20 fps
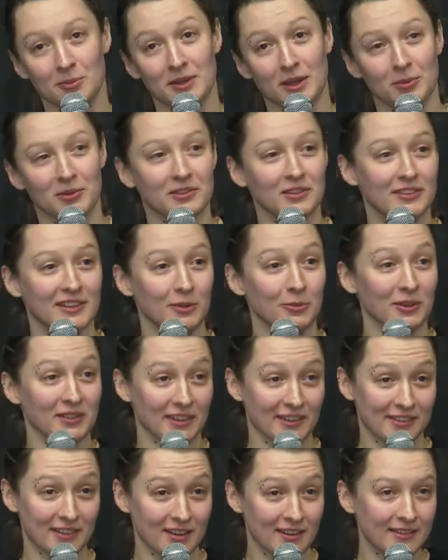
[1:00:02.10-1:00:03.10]
be able to see when
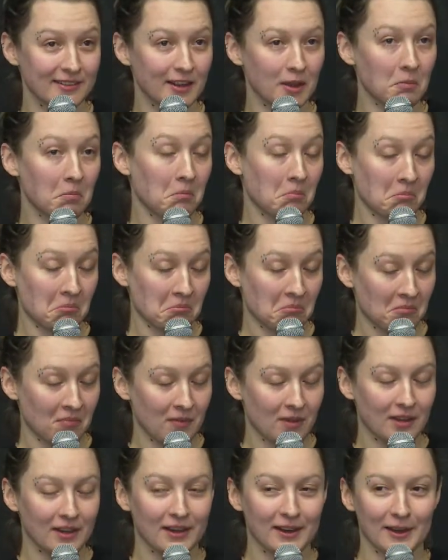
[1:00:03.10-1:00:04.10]
the sun is up.
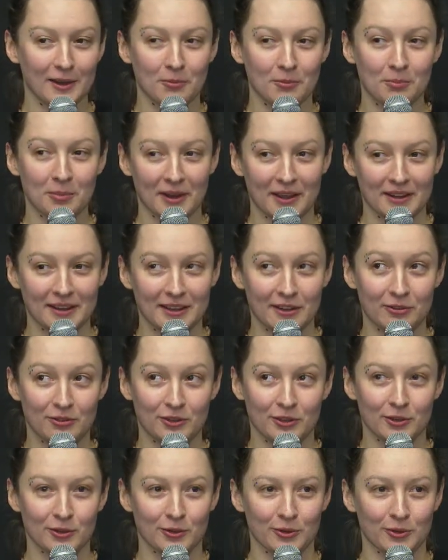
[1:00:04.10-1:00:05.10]
But if
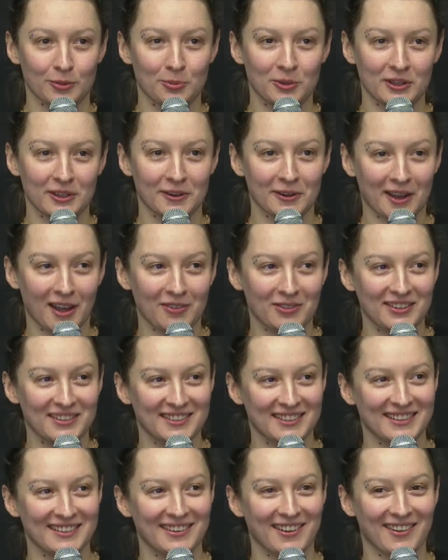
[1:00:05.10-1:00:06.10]
you put your coffee
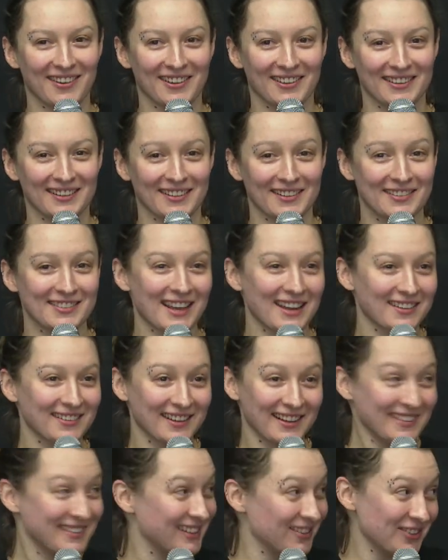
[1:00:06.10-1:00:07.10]
tin on a
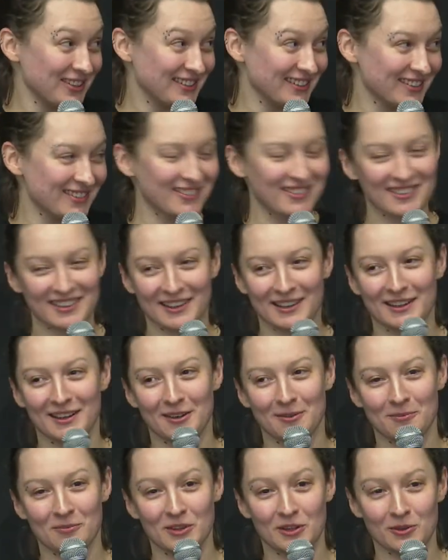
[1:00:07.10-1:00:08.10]
satellite TV dish,
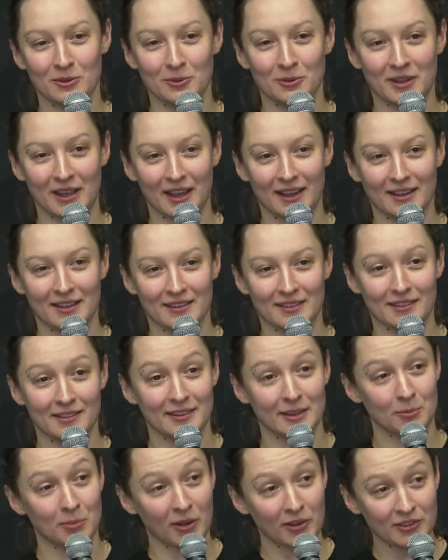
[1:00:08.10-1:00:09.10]
you can
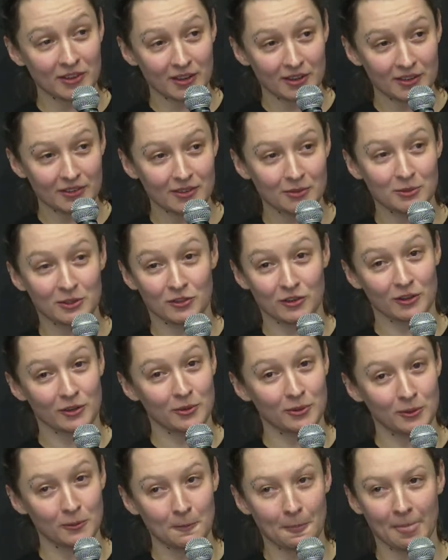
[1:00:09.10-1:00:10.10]
see pulsars, which are
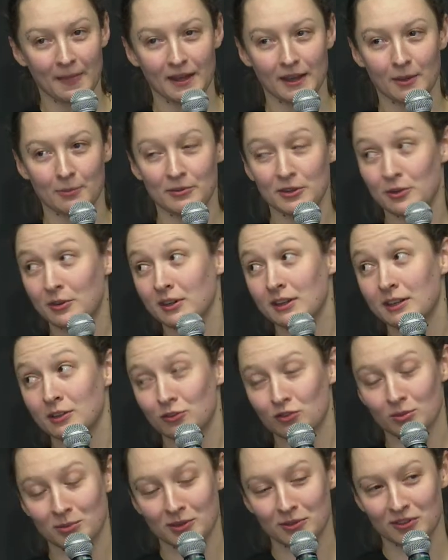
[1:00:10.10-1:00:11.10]
cool. You can
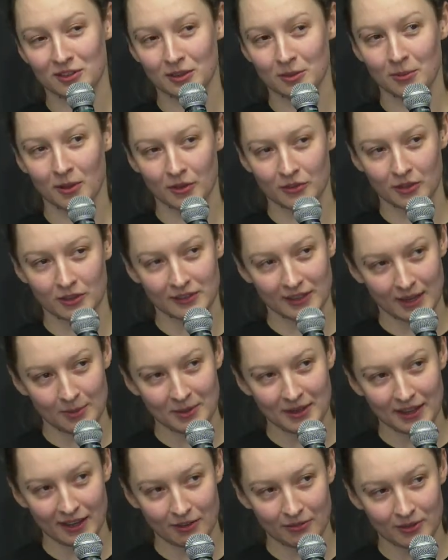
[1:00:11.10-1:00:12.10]
contribute to pulsar
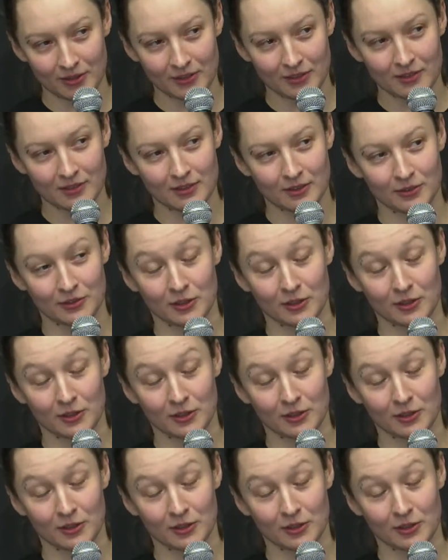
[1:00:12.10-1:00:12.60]
timing efforts.